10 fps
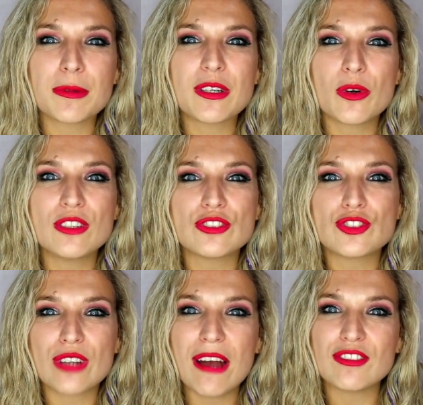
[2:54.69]
we going to
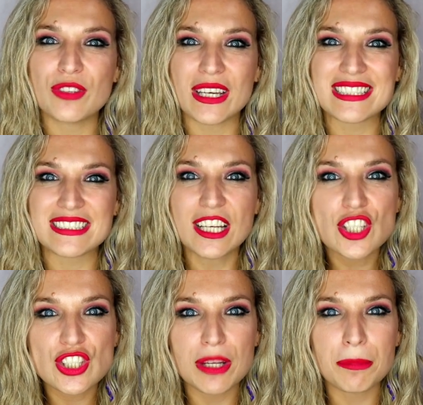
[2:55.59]
drive to
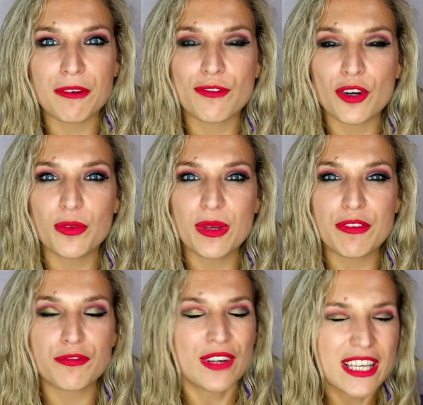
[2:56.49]
extinction before we
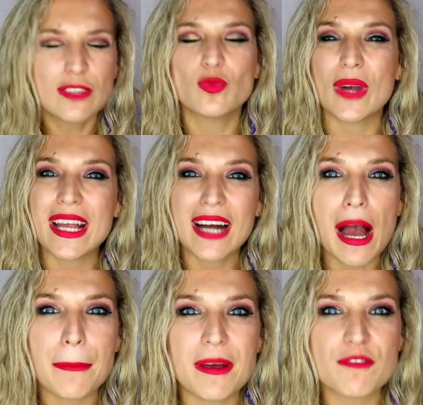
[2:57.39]
freaking wake
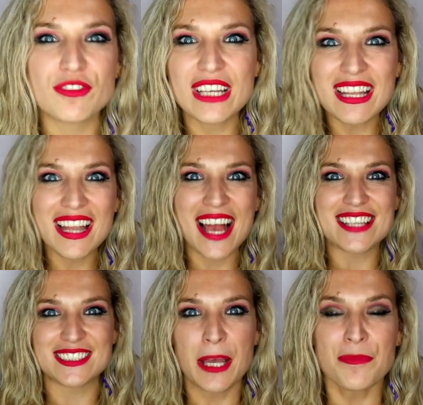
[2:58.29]
up and realize